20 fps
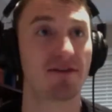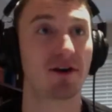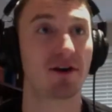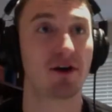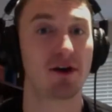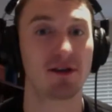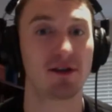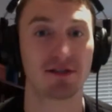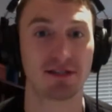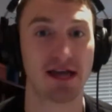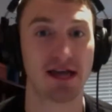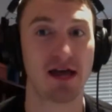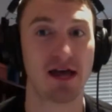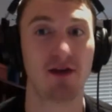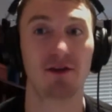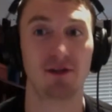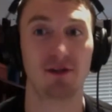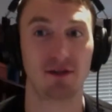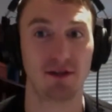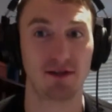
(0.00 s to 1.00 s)
call you
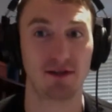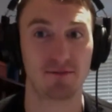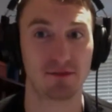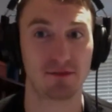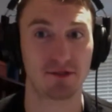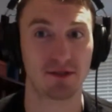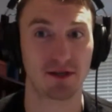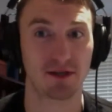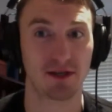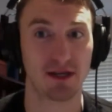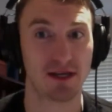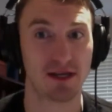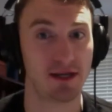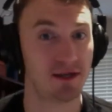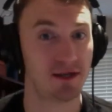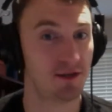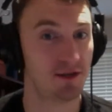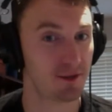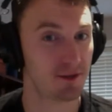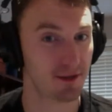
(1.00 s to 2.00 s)
Sal? do you like Mr.
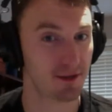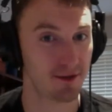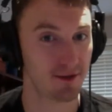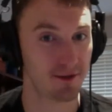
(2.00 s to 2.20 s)
Kahil or?